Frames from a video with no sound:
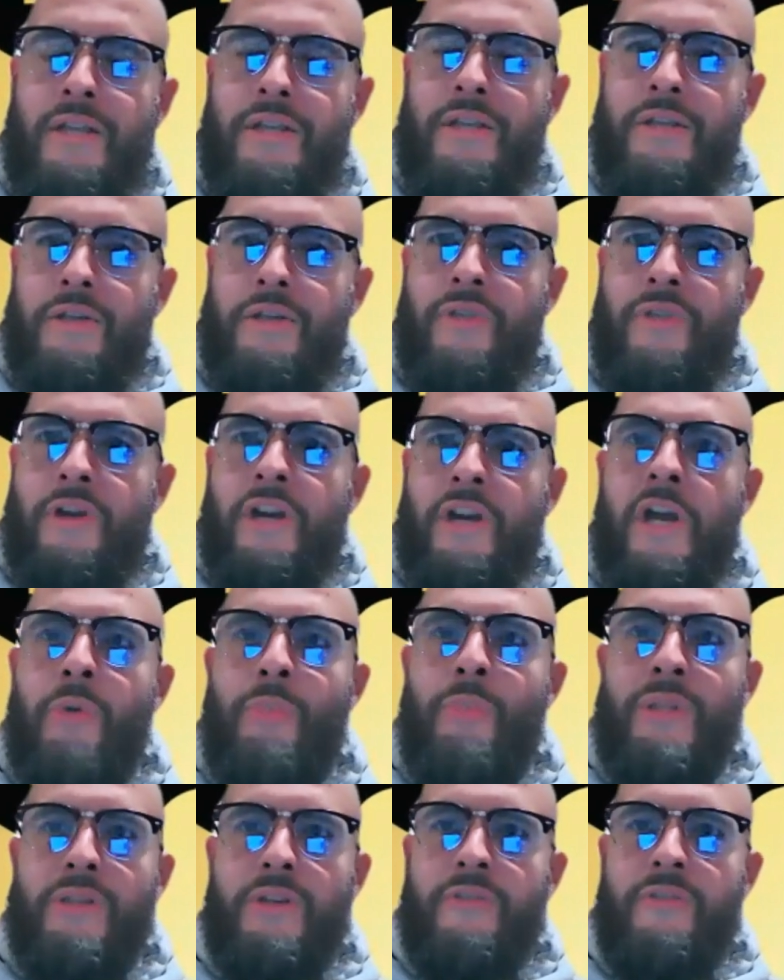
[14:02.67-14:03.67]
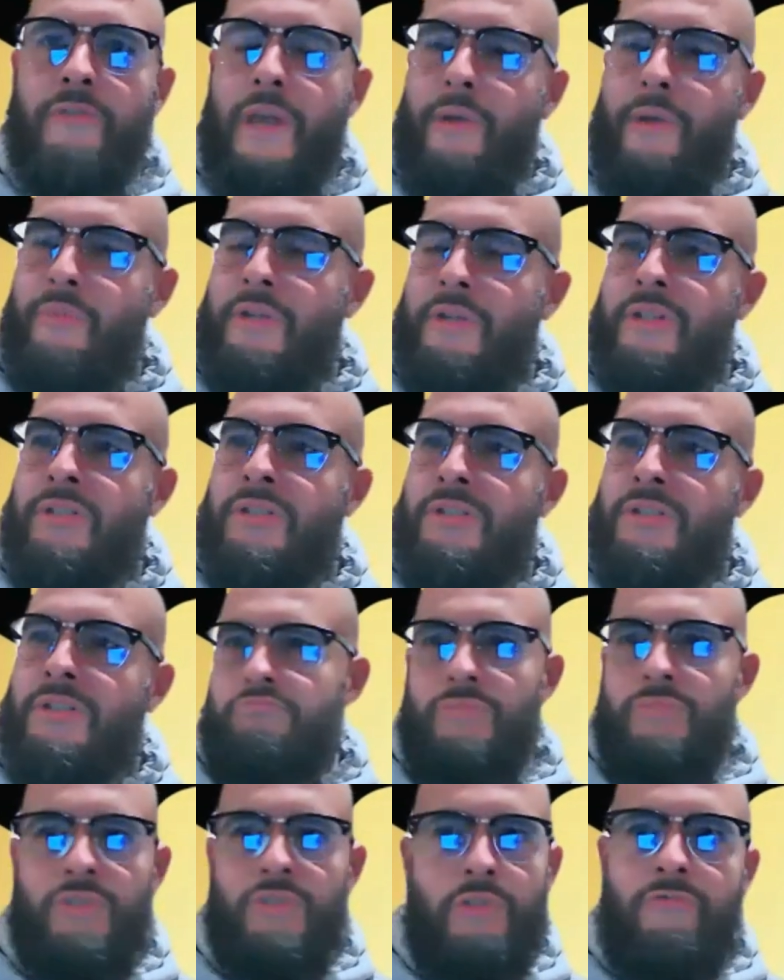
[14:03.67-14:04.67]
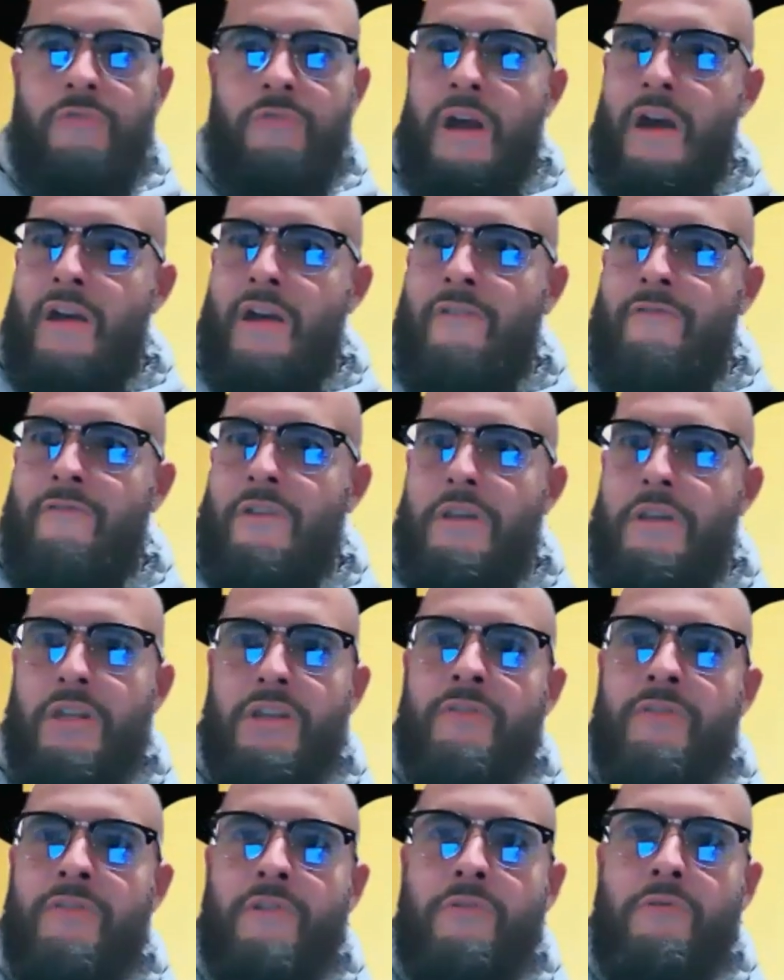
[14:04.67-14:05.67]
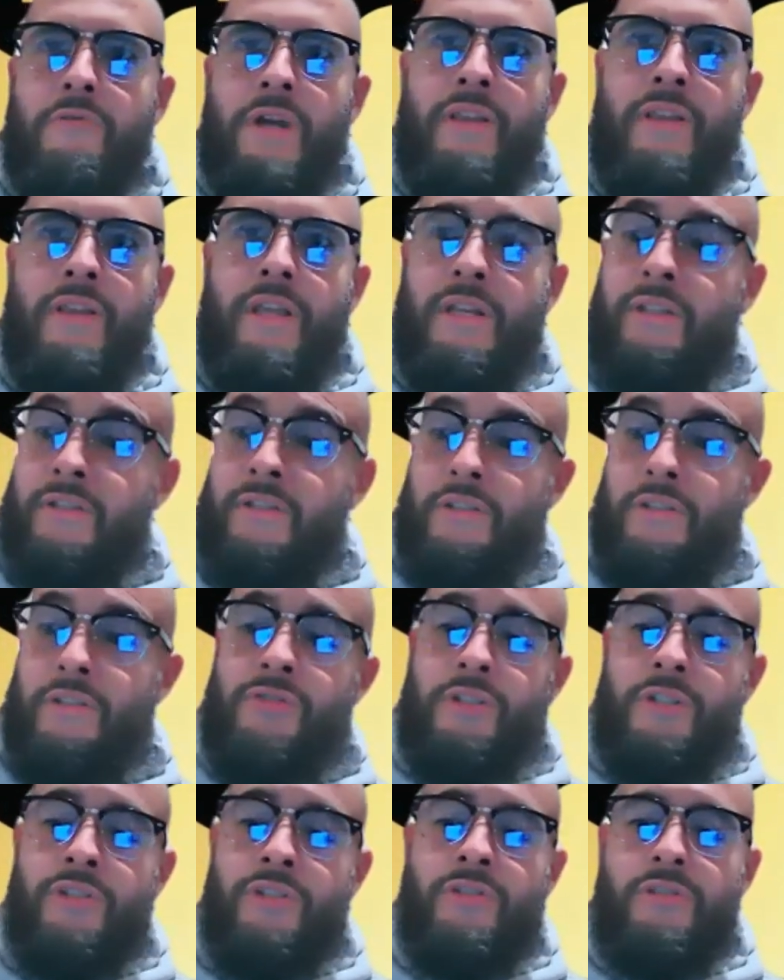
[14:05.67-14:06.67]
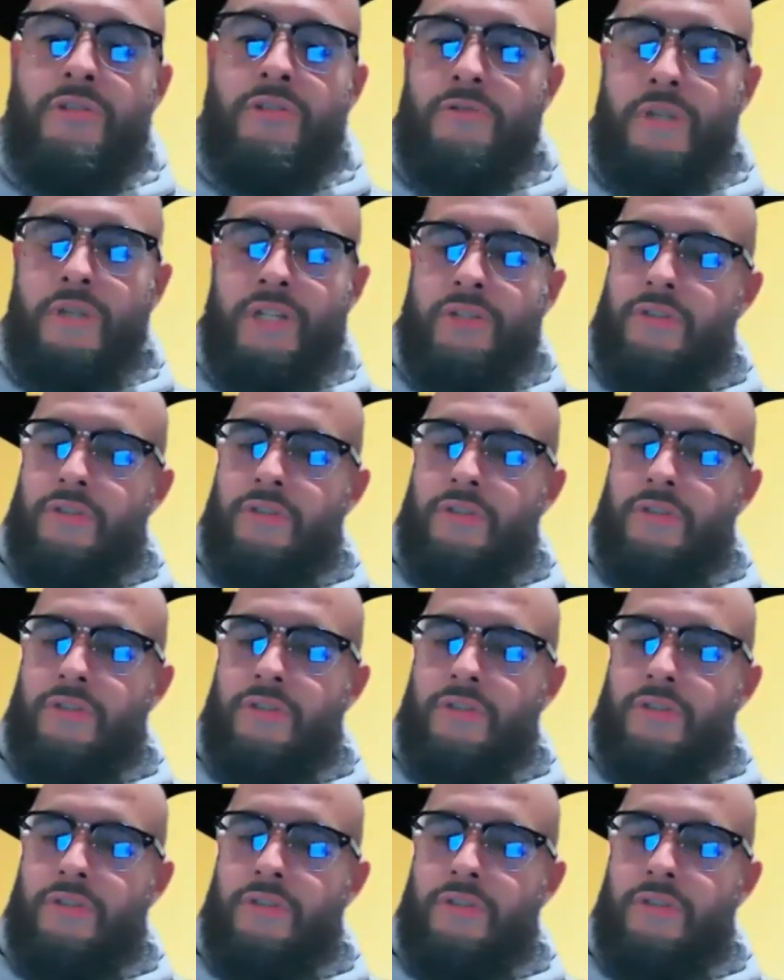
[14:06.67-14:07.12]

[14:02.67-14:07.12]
They're helping their families survive in a different way that is the traditional way.